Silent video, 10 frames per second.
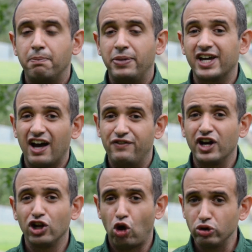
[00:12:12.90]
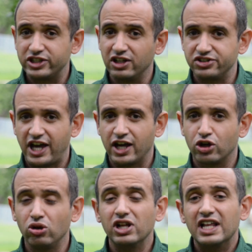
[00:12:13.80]
pick a very low tilt
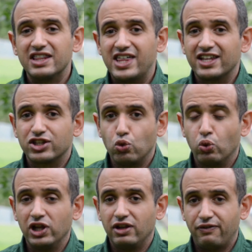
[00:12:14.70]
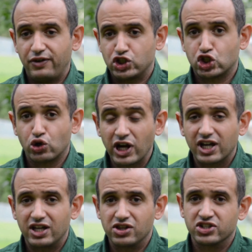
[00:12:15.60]
angle that will
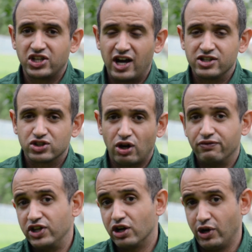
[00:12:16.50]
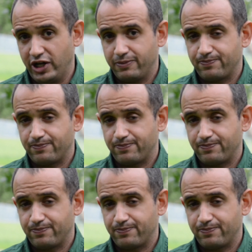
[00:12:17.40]
shrink the size of the array